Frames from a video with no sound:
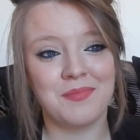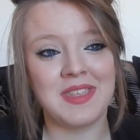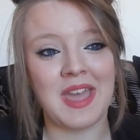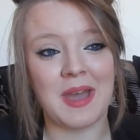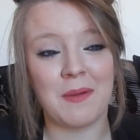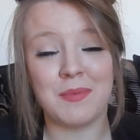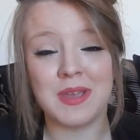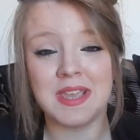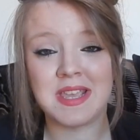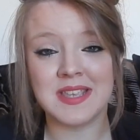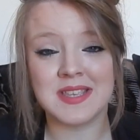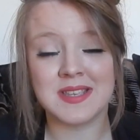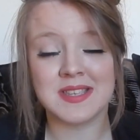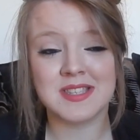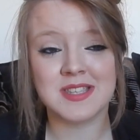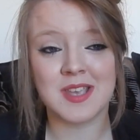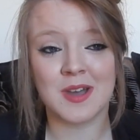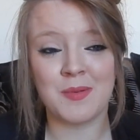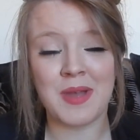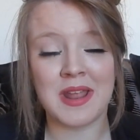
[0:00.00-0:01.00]
yeah, we
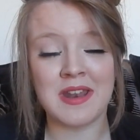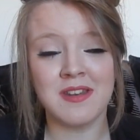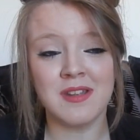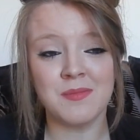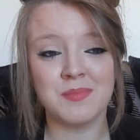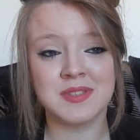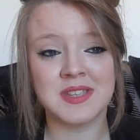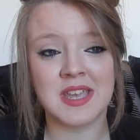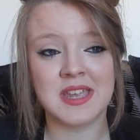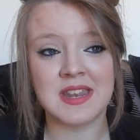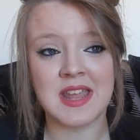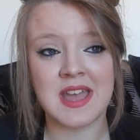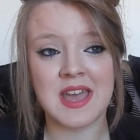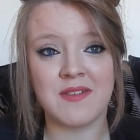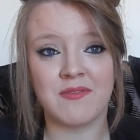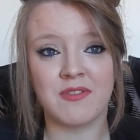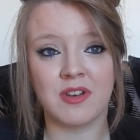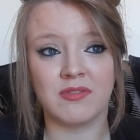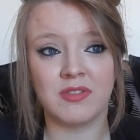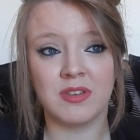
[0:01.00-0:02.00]
ended up sitting
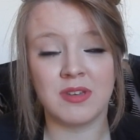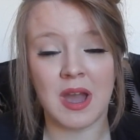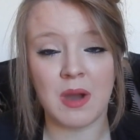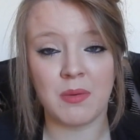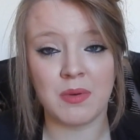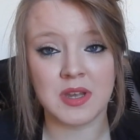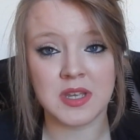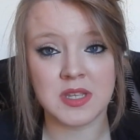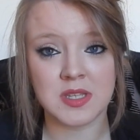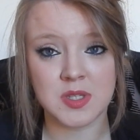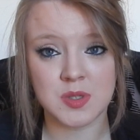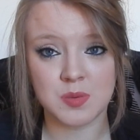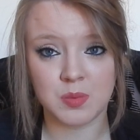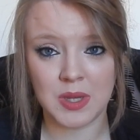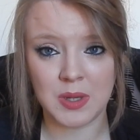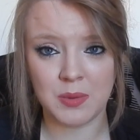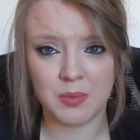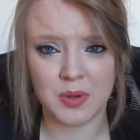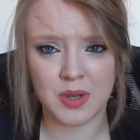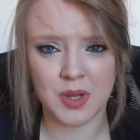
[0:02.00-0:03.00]
there for a few hours.
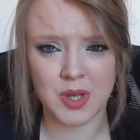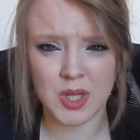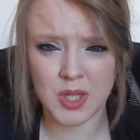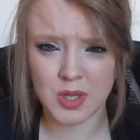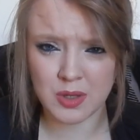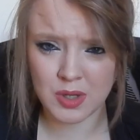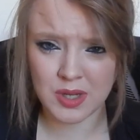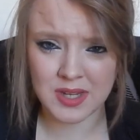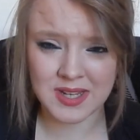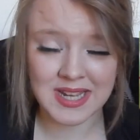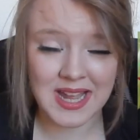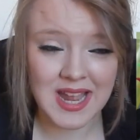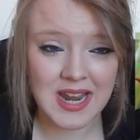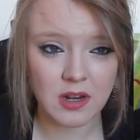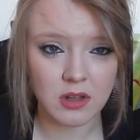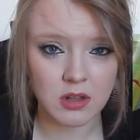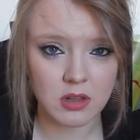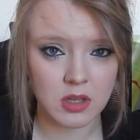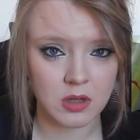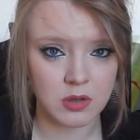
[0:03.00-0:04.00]
We were
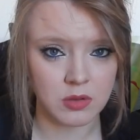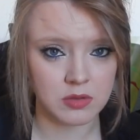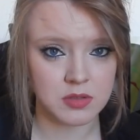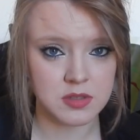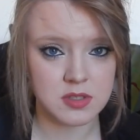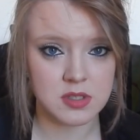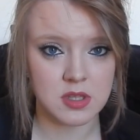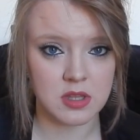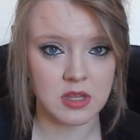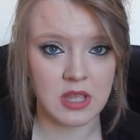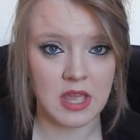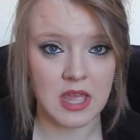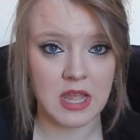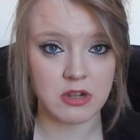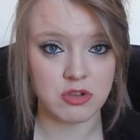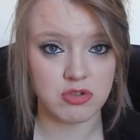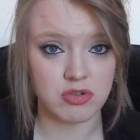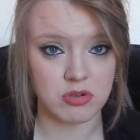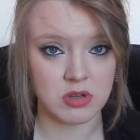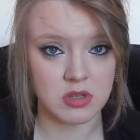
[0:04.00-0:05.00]
kind of close to the
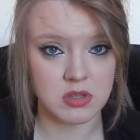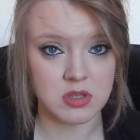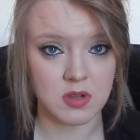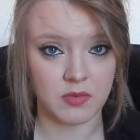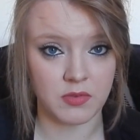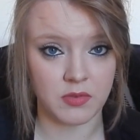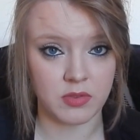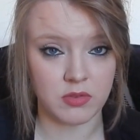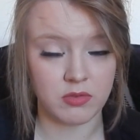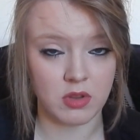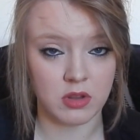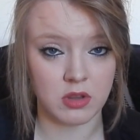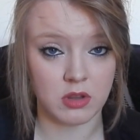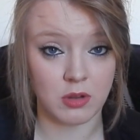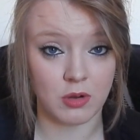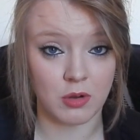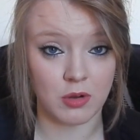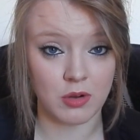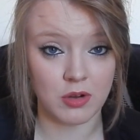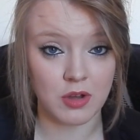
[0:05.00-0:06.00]
entrance of the
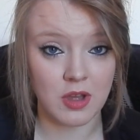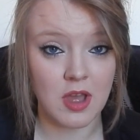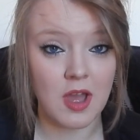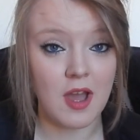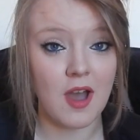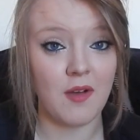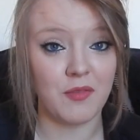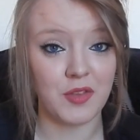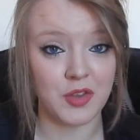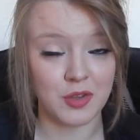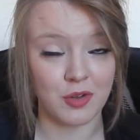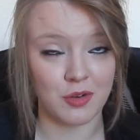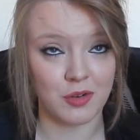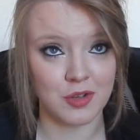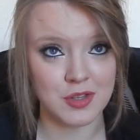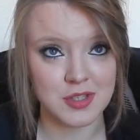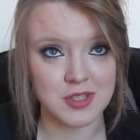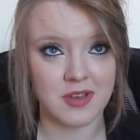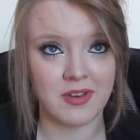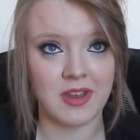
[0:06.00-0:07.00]
door.
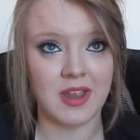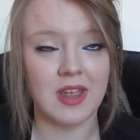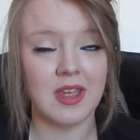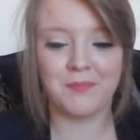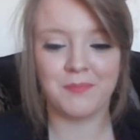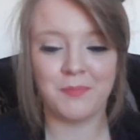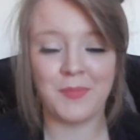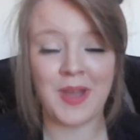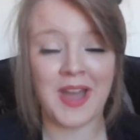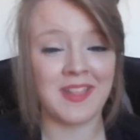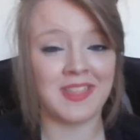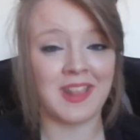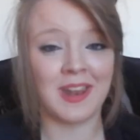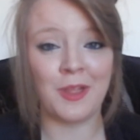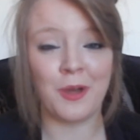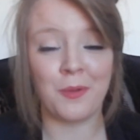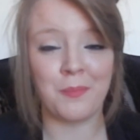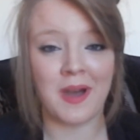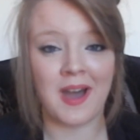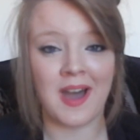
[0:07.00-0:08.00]
We had a
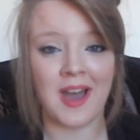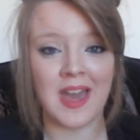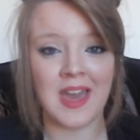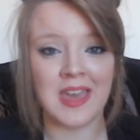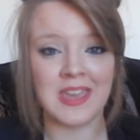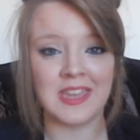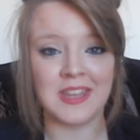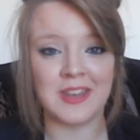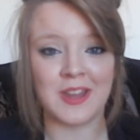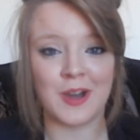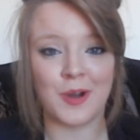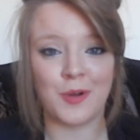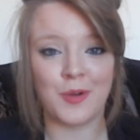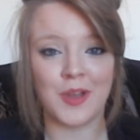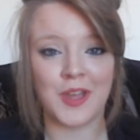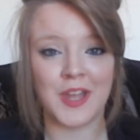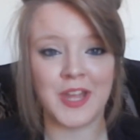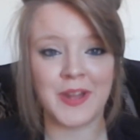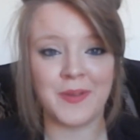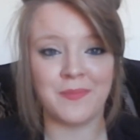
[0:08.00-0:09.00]
little party,
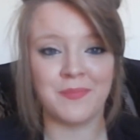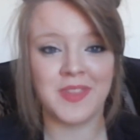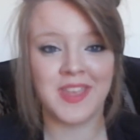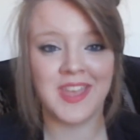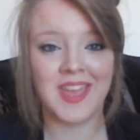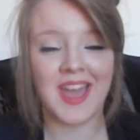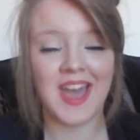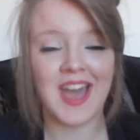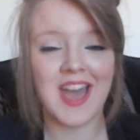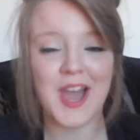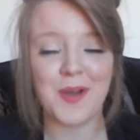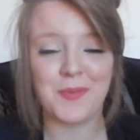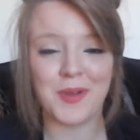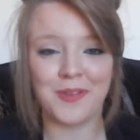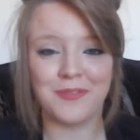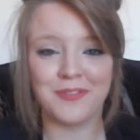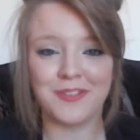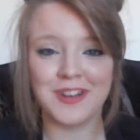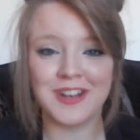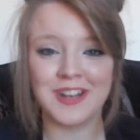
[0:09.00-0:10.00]

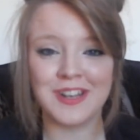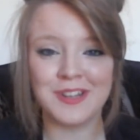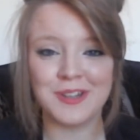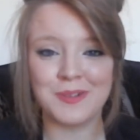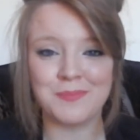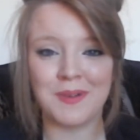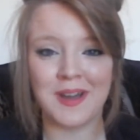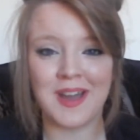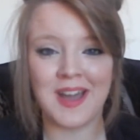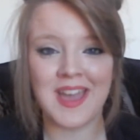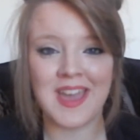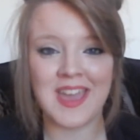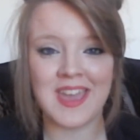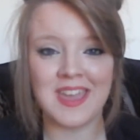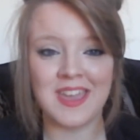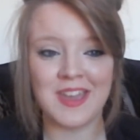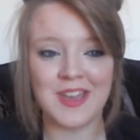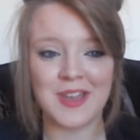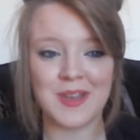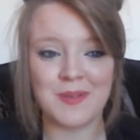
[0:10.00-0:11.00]
halfway through the little
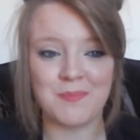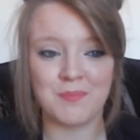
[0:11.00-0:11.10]
party,